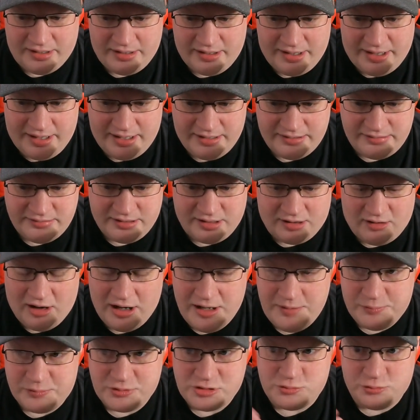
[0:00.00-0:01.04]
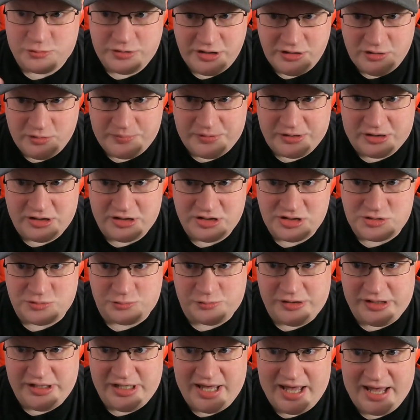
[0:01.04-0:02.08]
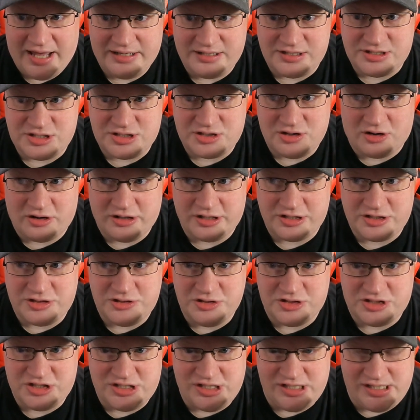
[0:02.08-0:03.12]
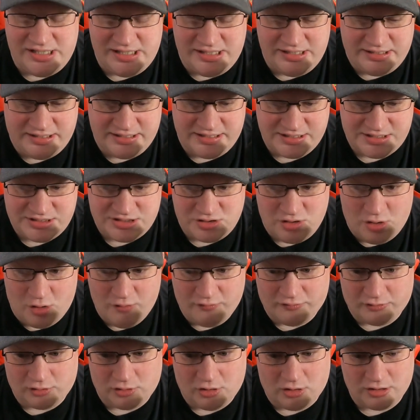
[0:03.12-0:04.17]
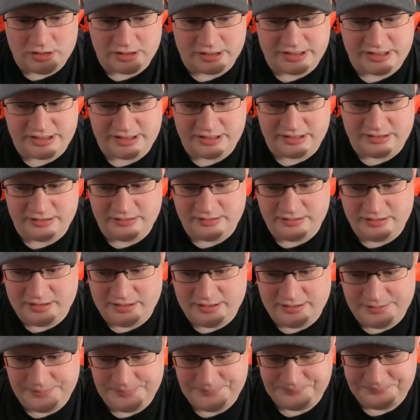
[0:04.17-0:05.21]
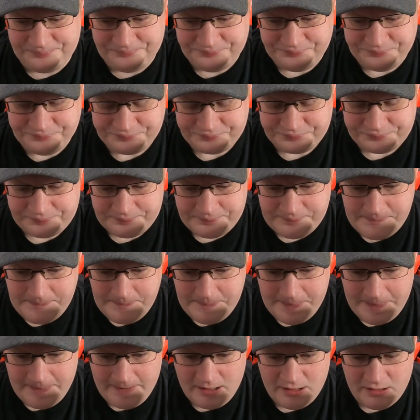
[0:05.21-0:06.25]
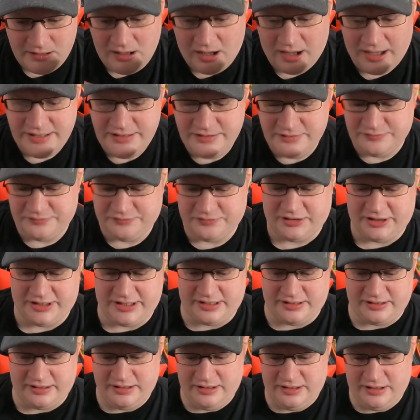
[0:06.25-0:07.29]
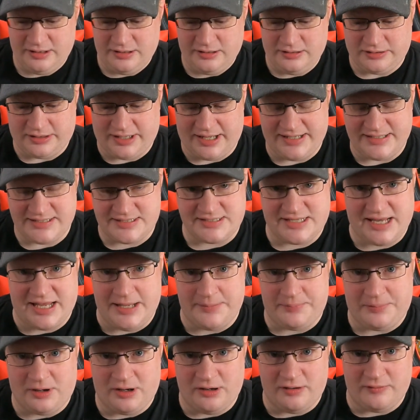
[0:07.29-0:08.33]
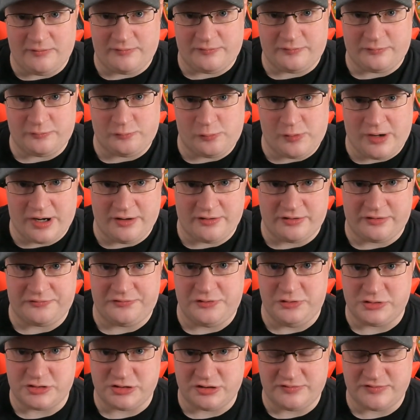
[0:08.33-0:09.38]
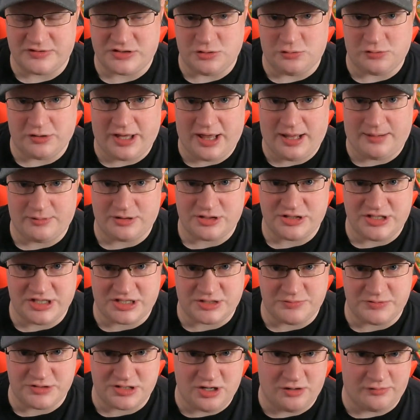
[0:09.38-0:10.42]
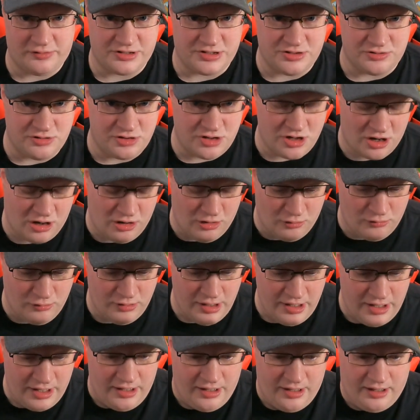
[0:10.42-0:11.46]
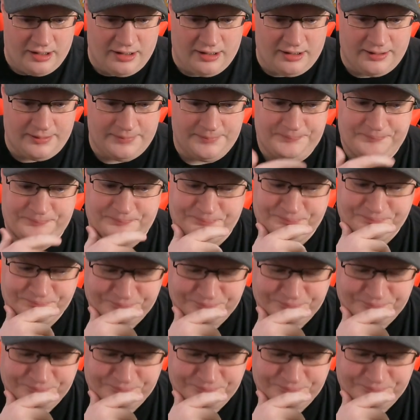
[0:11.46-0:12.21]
And the hype was real because we had started to see this overarching um, kind of like landscape of where the future of Soul Calibur six was going to go. Um,